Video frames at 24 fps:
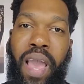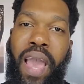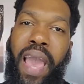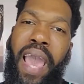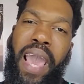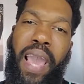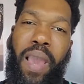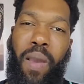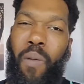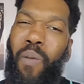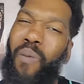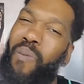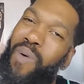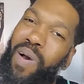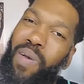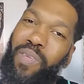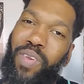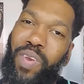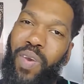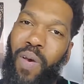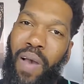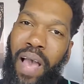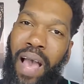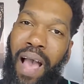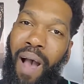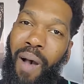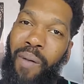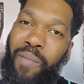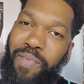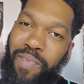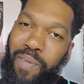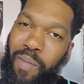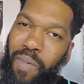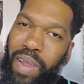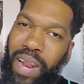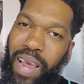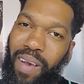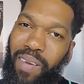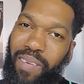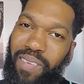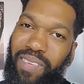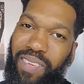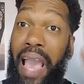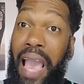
Hey, why don't you go help someone else?